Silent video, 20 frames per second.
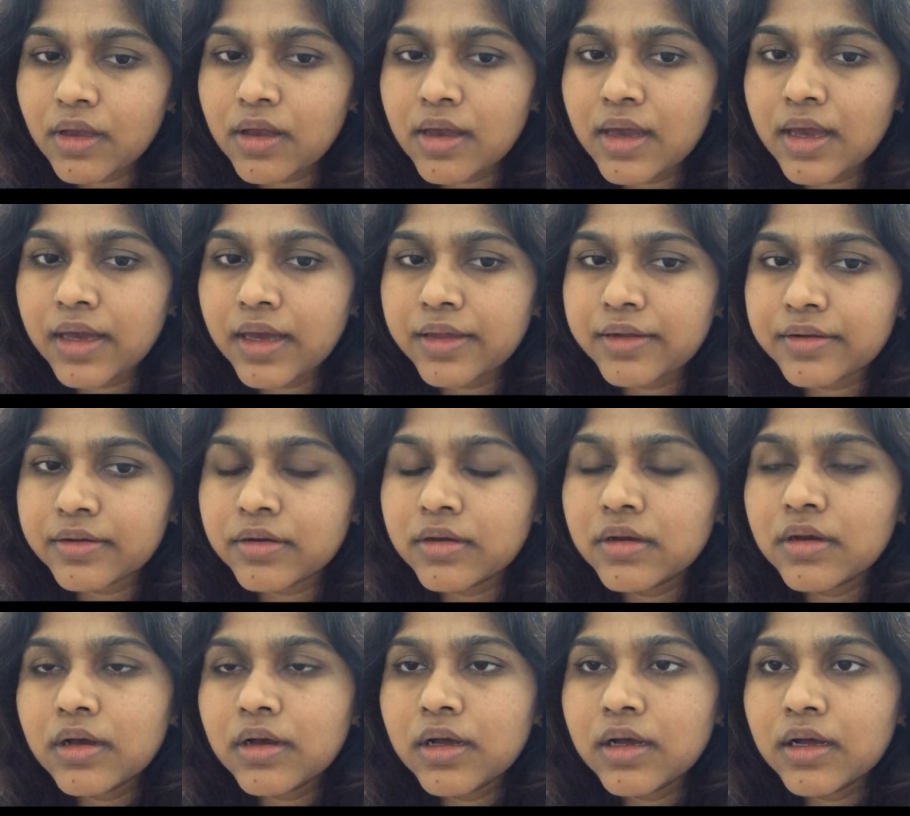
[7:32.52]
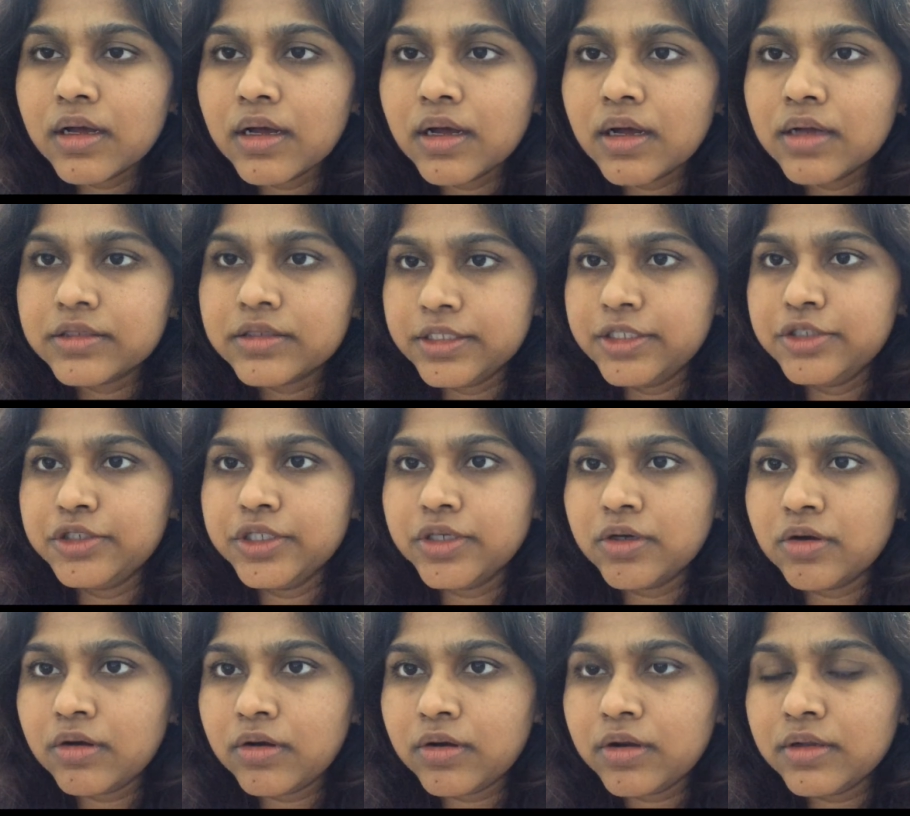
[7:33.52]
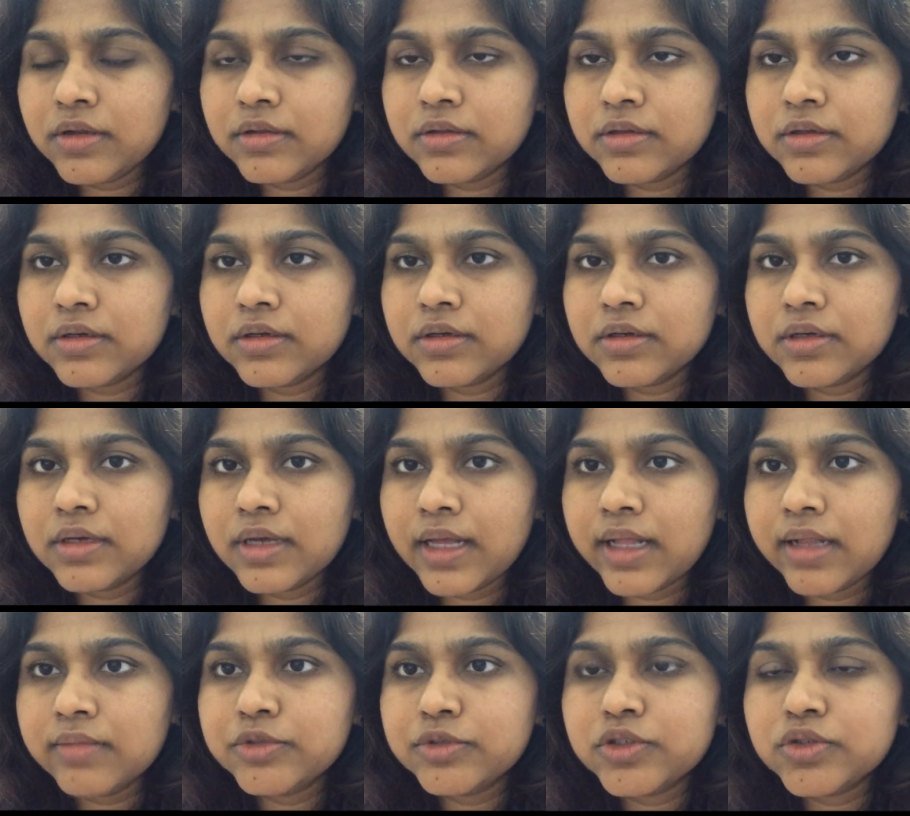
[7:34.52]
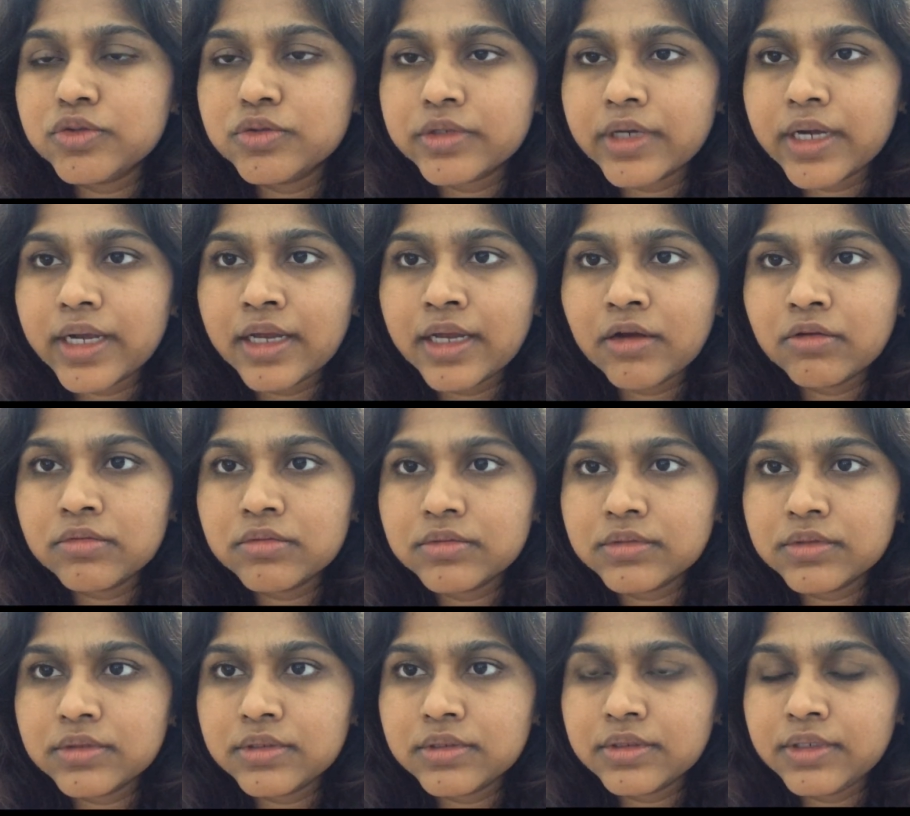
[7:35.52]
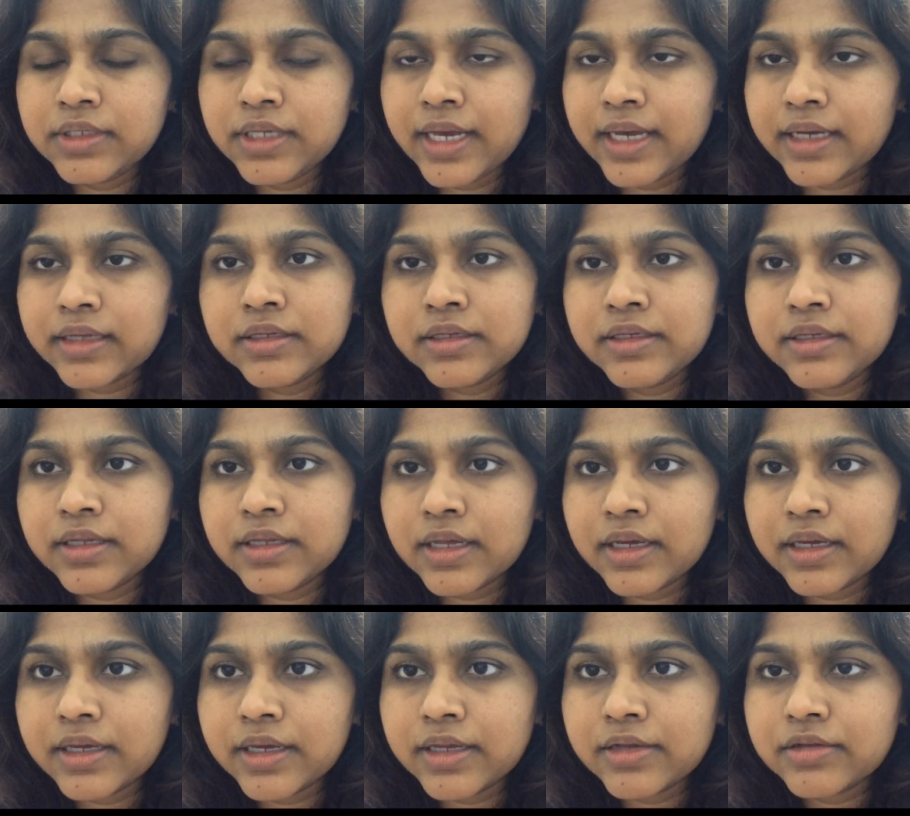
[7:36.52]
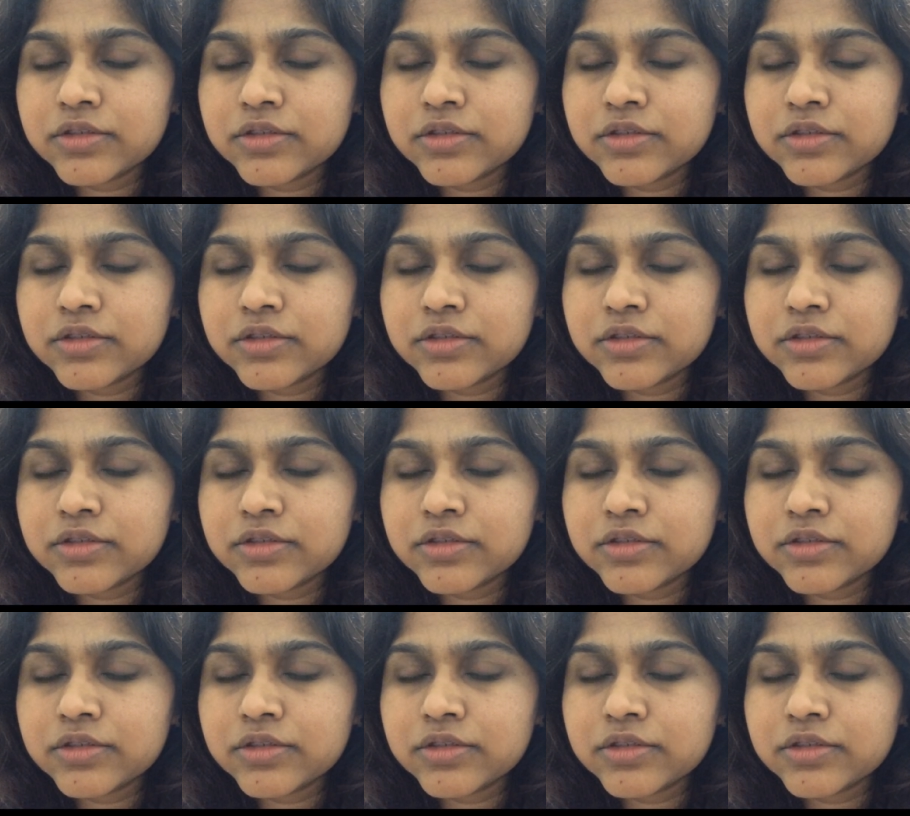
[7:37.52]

and tea tree oil helps to dry out the acne that I get.